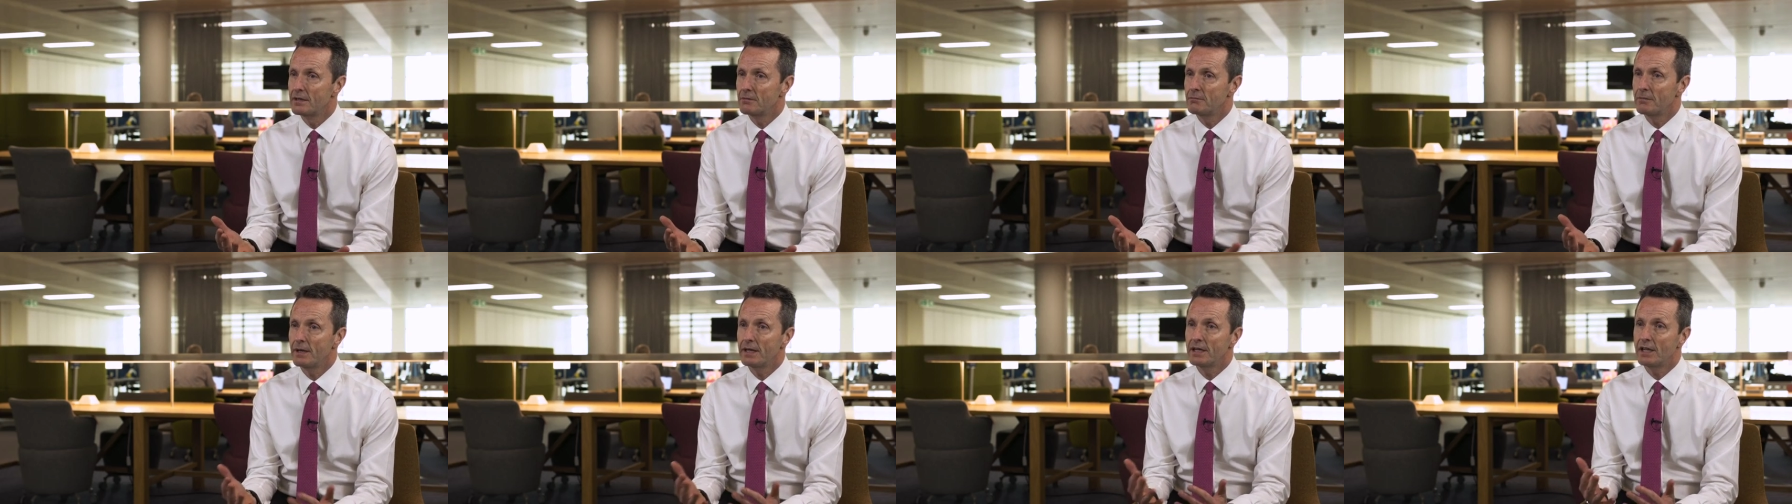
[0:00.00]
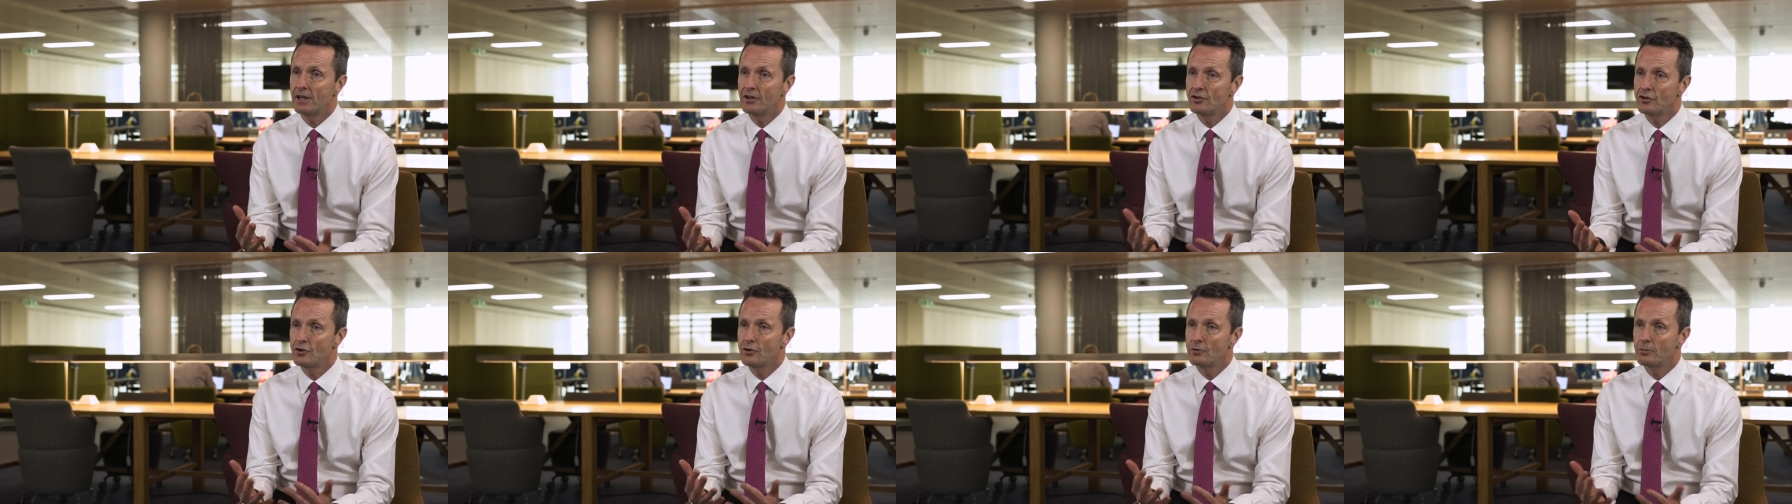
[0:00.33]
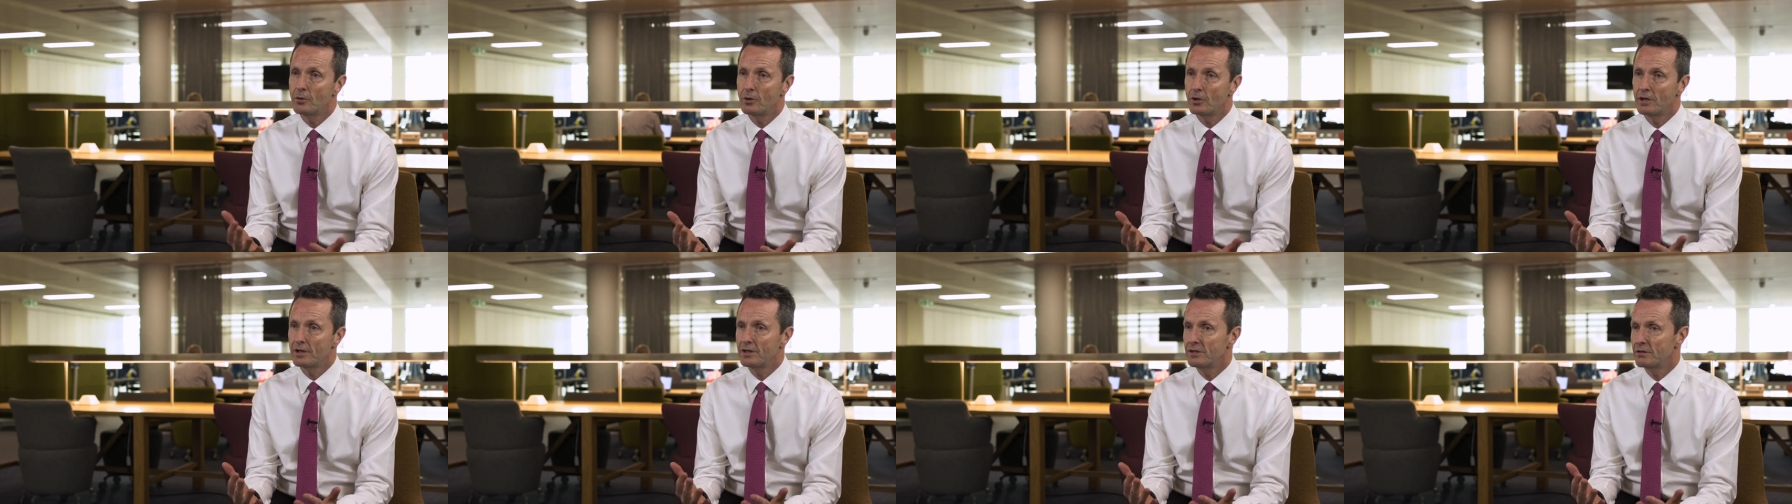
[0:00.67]
making
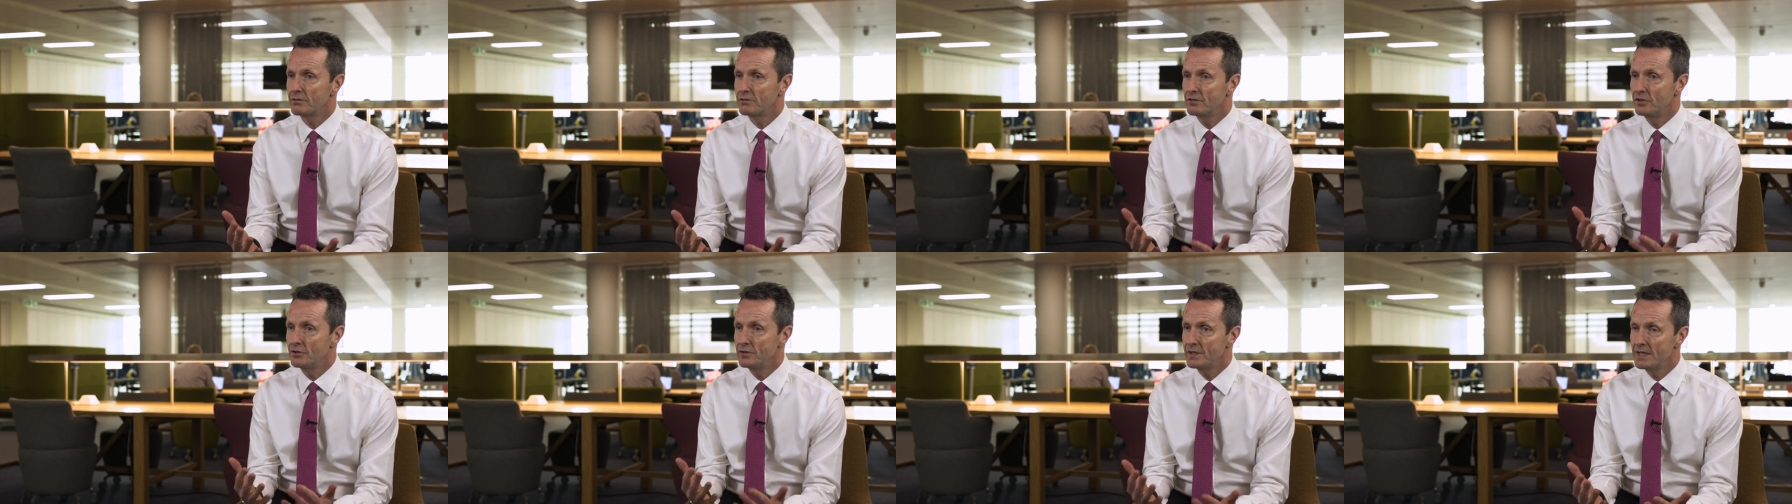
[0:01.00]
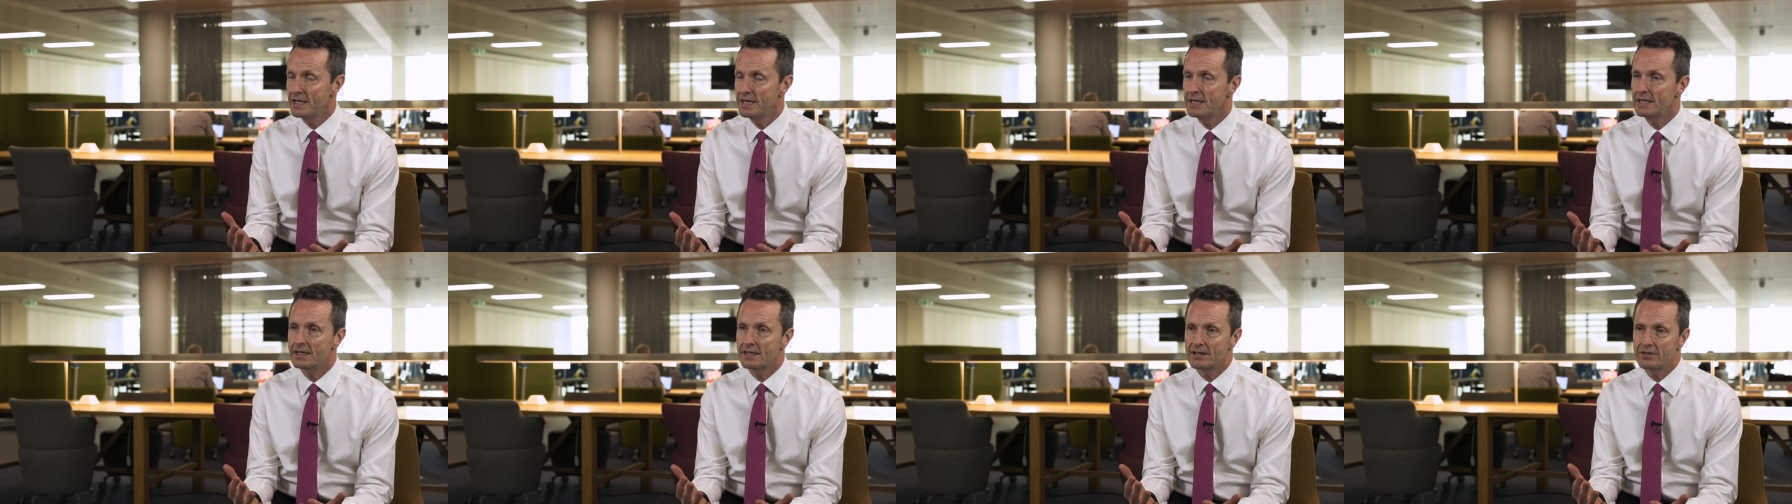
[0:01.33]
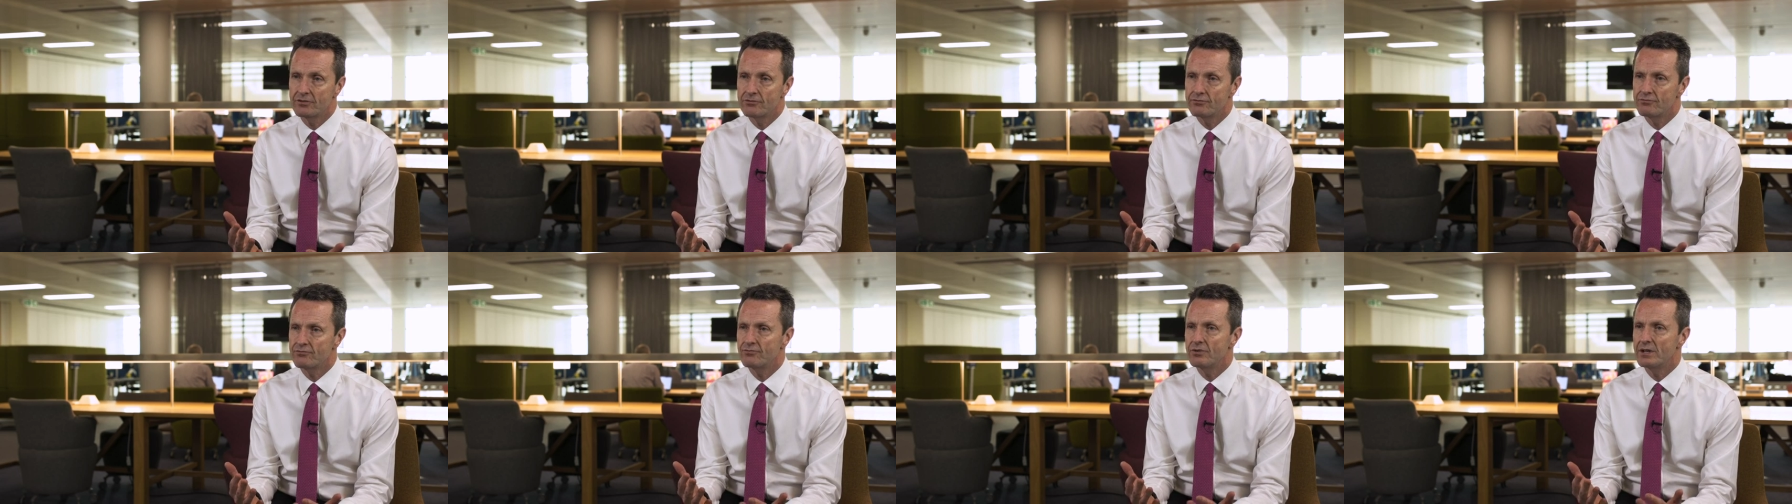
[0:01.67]
Newable a unique
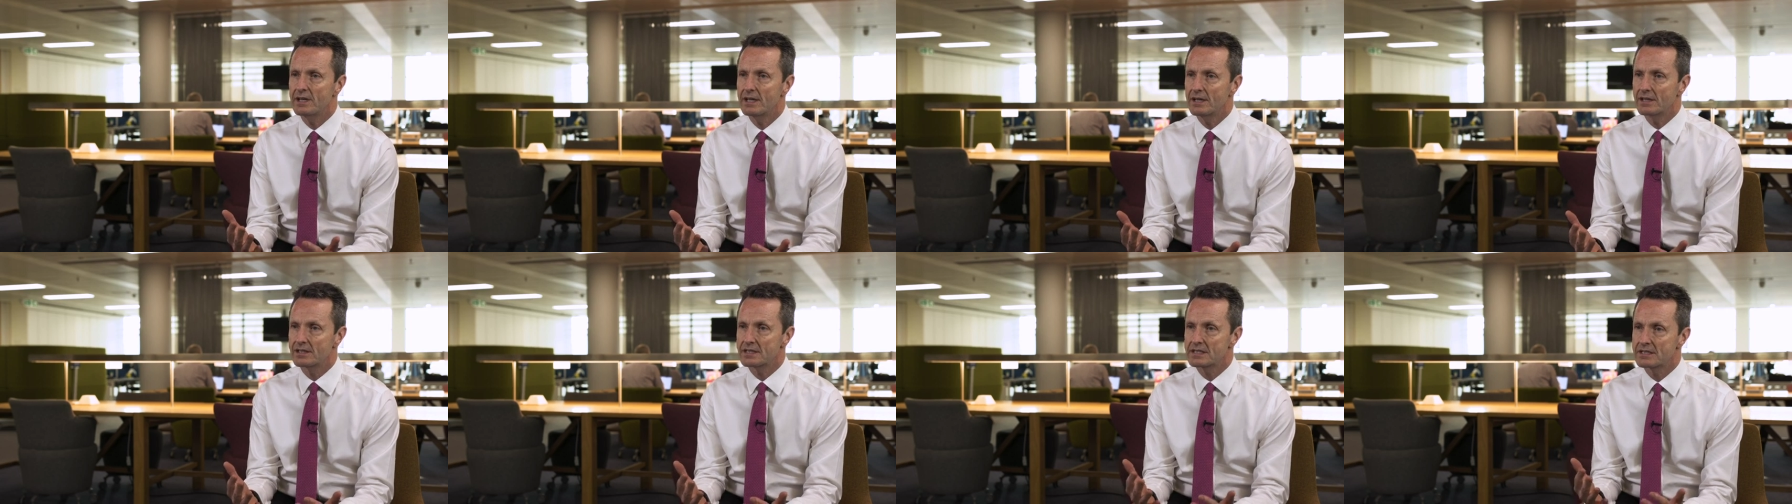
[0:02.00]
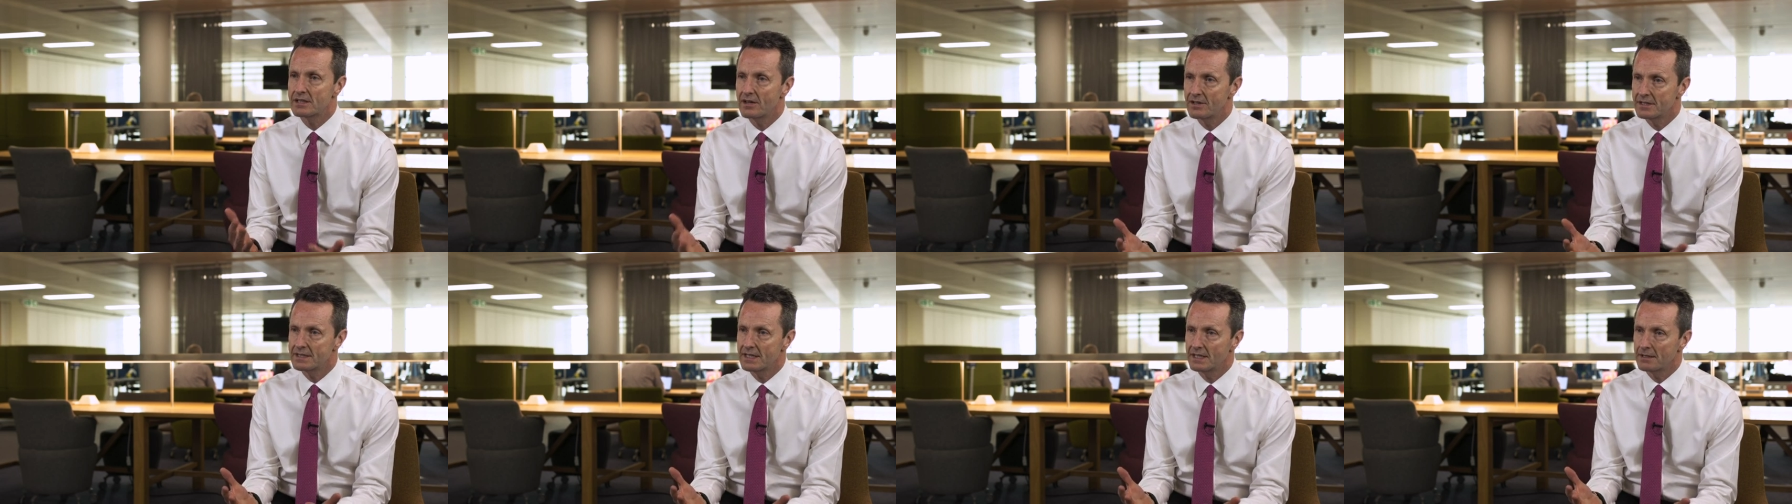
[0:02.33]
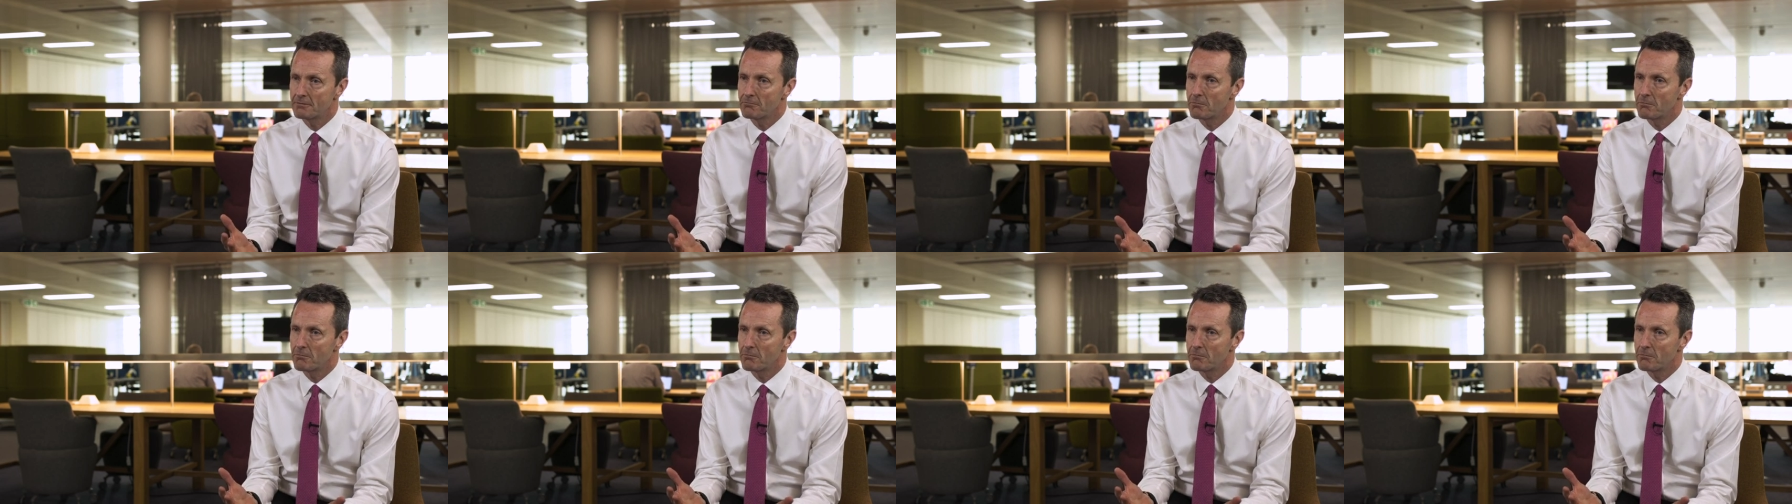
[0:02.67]
and really exciting